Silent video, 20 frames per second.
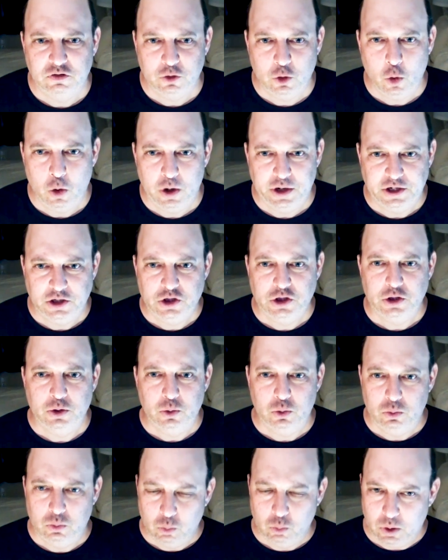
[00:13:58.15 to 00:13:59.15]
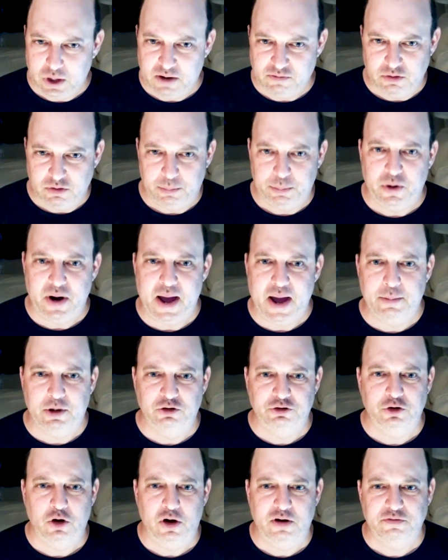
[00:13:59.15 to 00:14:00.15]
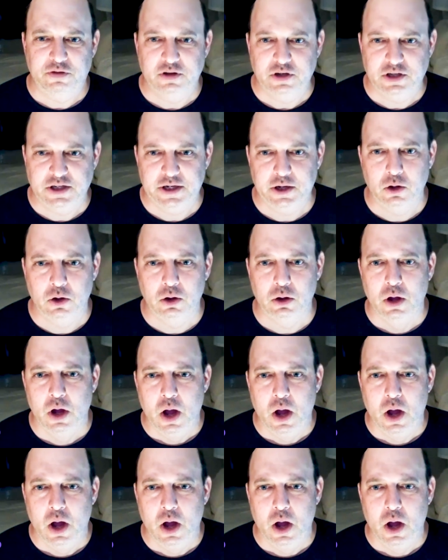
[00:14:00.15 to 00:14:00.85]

according to whatever the parameters are for the deal.